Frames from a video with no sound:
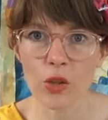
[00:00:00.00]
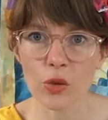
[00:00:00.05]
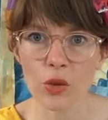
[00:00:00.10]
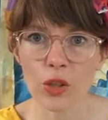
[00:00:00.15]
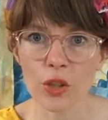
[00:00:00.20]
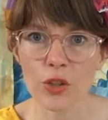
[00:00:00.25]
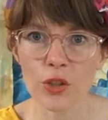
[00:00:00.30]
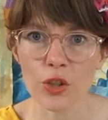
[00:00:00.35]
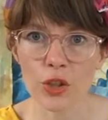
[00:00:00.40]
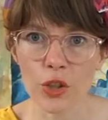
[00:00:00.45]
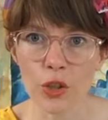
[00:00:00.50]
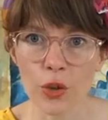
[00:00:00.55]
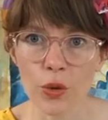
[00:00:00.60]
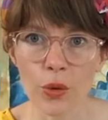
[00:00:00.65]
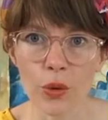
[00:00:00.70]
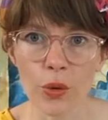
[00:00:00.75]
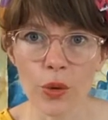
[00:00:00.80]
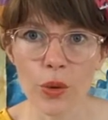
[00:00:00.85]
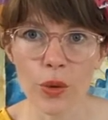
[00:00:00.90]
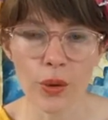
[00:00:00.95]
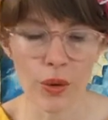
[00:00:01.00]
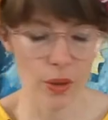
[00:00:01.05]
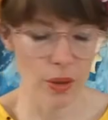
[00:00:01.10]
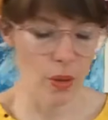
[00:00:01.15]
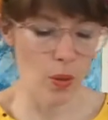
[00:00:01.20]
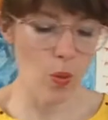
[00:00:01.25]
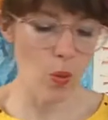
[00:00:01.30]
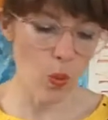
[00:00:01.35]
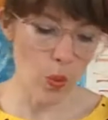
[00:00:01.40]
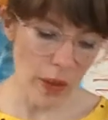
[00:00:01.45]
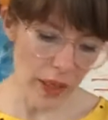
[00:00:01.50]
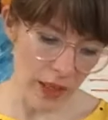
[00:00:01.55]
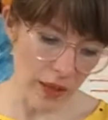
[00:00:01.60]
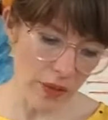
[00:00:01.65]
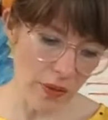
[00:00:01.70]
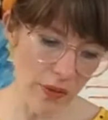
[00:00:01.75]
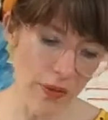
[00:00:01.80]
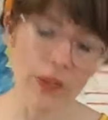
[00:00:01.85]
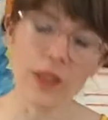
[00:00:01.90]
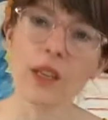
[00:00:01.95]
you could do
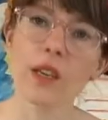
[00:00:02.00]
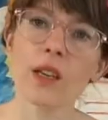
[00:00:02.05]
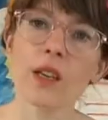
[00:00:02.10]
with